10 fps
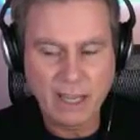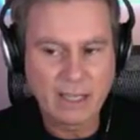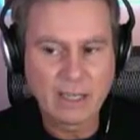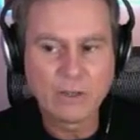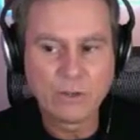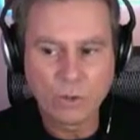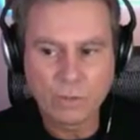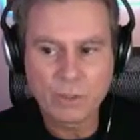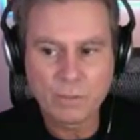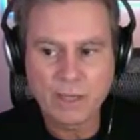an
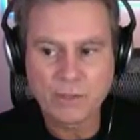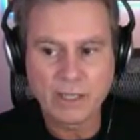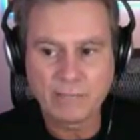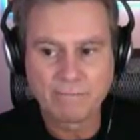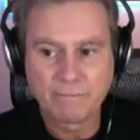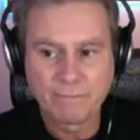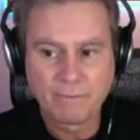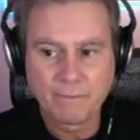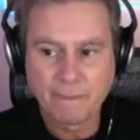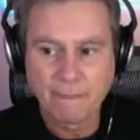enormous patriot.
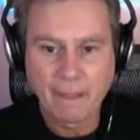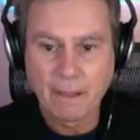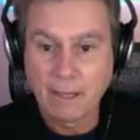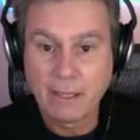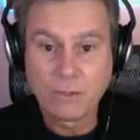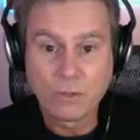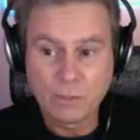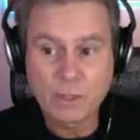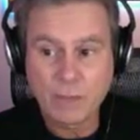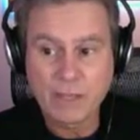
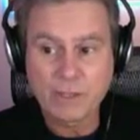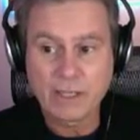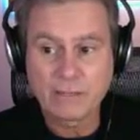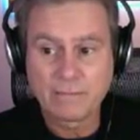Enormous patriot.